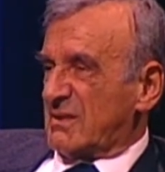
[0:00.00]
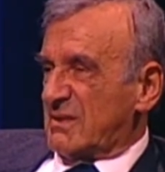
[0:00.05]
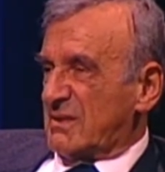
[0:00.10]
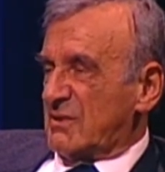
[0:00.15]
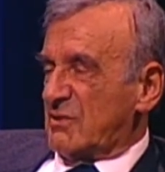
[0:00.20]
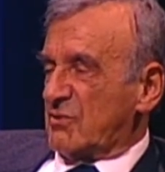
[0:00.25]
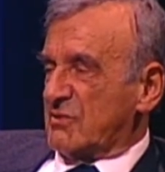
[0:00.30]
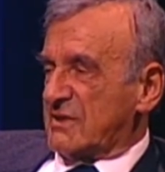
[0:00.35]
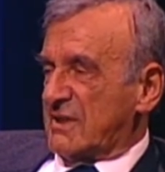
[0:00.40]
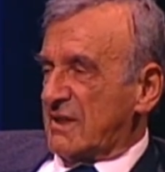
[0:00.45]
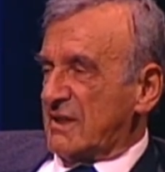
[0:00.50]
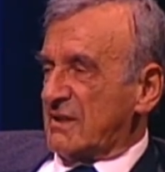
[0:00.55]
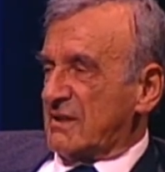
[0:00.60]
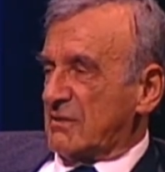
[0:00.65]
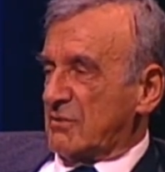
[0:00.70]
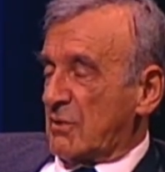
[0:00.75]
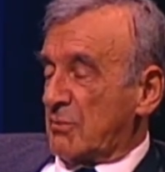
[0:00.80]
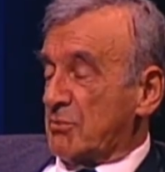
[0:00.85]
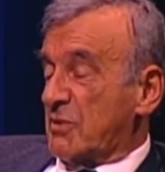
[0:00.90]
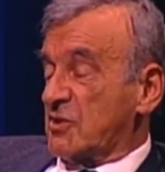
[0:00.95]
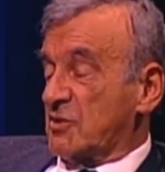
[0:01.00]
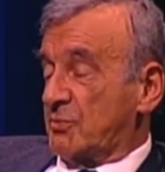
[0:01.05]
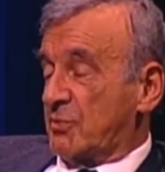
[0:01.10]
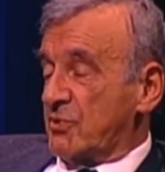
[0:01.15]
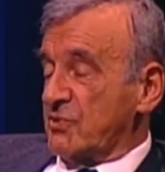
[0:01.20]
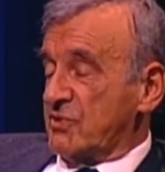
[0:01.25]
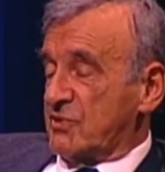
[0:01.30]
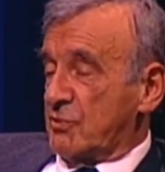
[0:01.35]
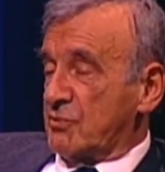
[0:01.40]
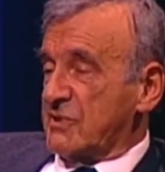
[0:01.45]
You say it, you're
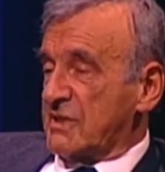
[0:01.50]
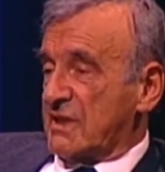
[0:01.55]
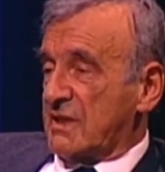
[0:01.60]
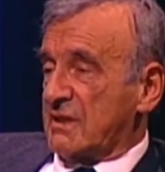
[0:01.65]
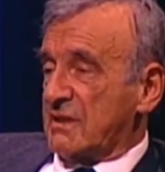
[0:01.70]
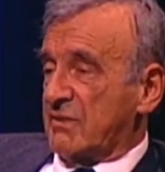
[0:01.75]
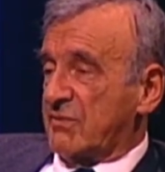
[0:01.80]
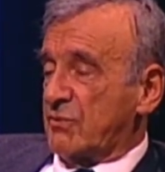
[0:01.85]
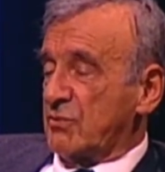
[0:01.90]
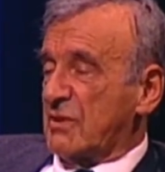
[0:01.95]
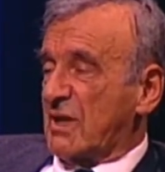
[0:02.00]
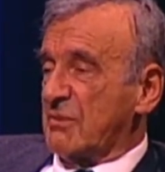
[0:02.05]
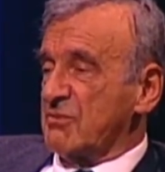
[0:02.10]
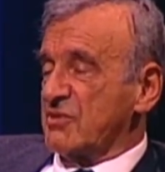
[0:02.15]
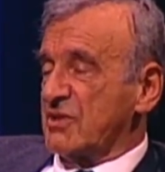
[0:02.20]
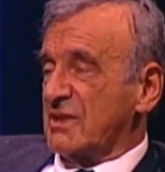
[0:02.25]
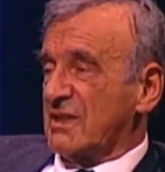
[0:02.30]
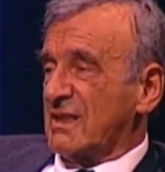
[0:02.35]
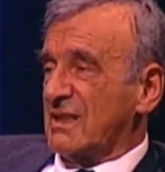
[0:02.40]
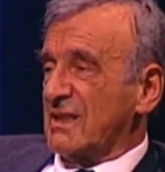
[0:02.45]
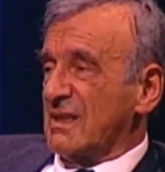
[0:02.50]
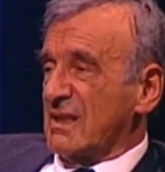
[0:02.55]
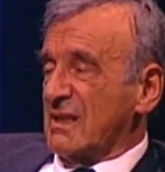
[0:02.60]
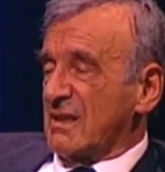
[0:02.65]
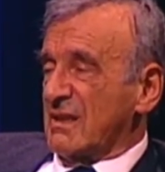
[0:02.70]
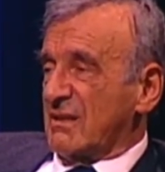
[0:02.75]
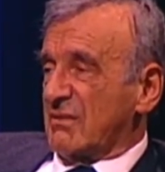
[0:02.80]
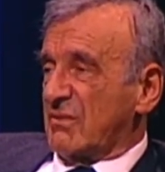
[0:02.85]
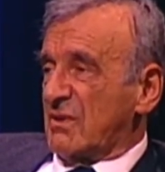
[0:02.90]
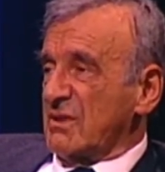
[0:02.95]
supposed to say it a few times a day.
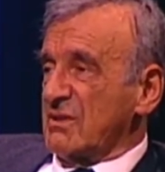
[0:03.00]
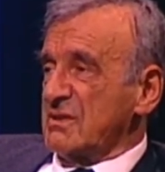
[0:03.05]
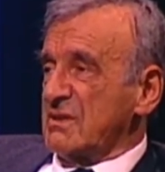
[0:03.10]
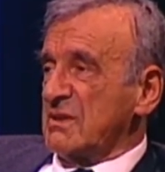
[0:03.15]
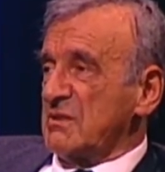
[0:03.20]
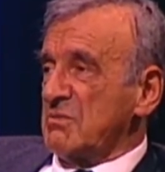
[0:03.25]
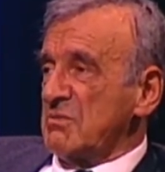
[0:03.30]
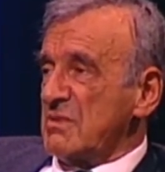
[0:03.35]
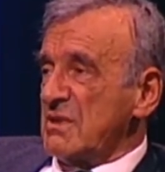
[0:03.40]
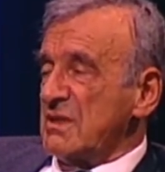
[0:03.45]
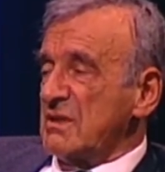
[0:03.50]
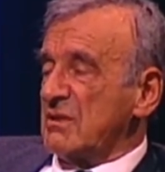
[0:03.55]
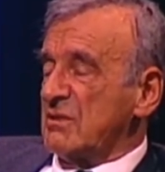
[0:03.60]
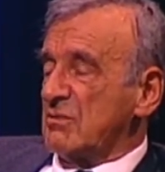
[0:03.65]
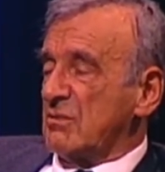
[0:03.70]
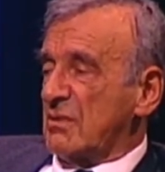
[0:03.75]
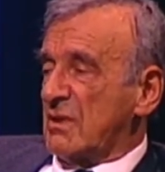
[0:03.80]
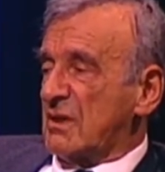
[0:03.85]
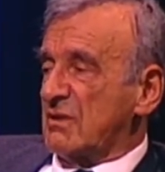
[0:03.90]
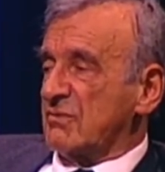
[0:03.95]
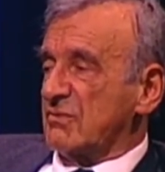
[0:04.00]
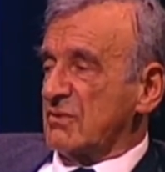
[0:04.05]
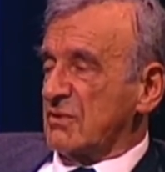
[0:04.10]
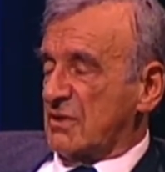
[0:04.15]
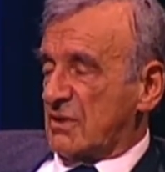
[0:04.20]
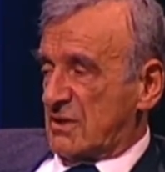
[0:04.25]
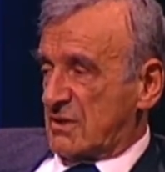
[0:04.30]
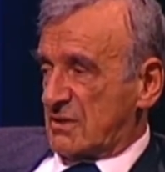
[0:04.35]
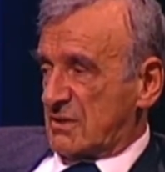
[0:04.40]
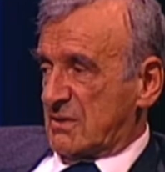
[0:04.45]
What does it mean to love
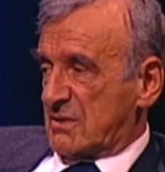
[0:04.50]
God?